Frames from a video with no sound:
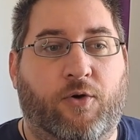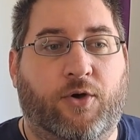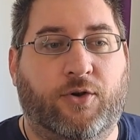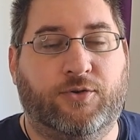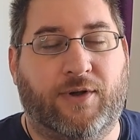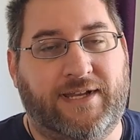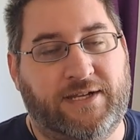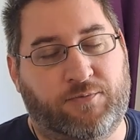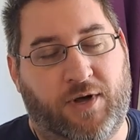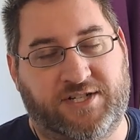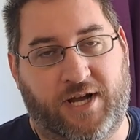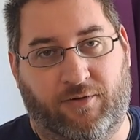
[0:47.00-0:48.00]
who do I need to
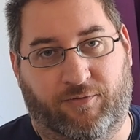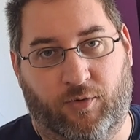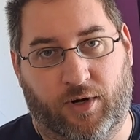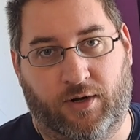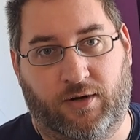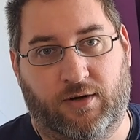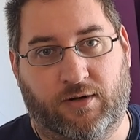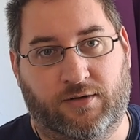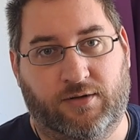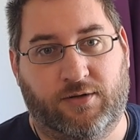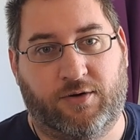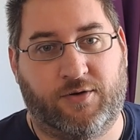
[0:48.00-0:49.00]
watch out for?
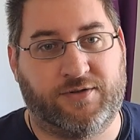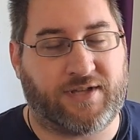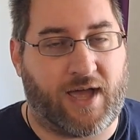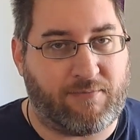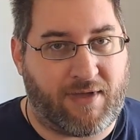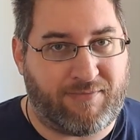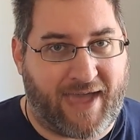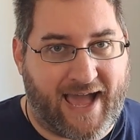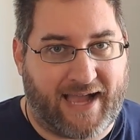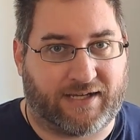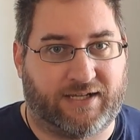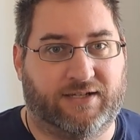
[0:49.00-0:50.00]
Who's got my
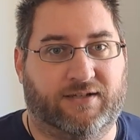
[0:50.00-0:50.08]
back?